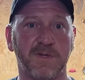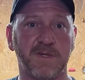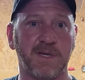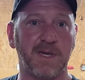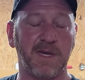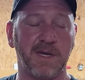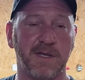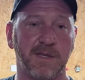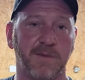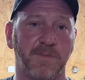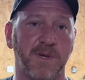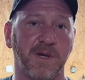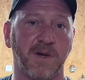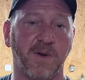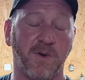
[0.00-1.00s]
once again,
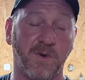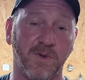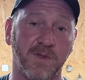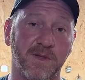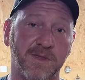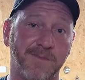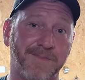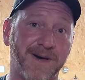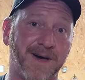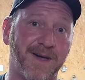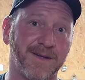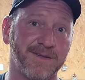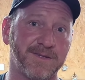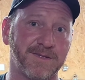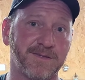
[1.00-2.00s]
the big hole in the
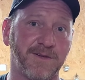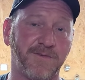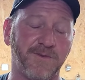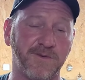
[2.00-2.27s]
box,